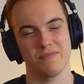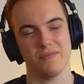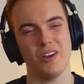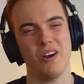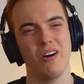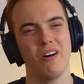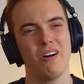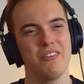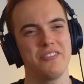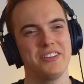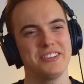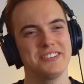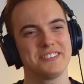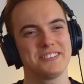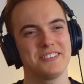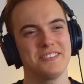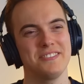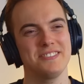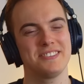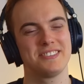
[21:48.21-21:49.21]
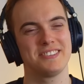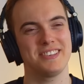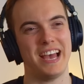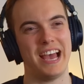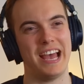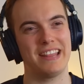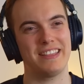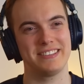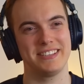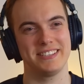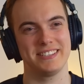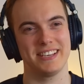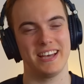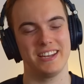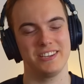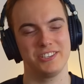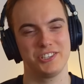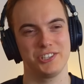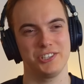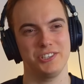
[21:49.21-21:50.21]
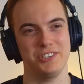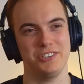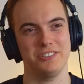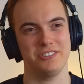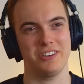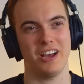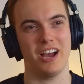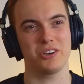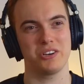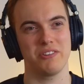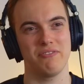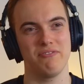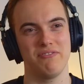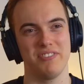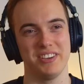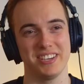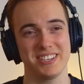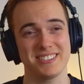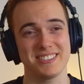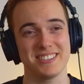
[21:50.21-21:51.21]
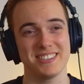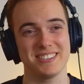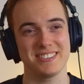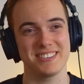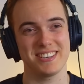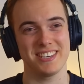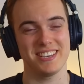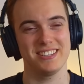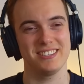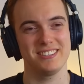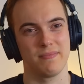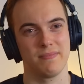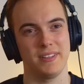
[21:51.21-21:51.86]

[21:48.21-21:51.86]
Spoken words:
Oh, that's so sad. That's his attitude. I gotta fix this kid.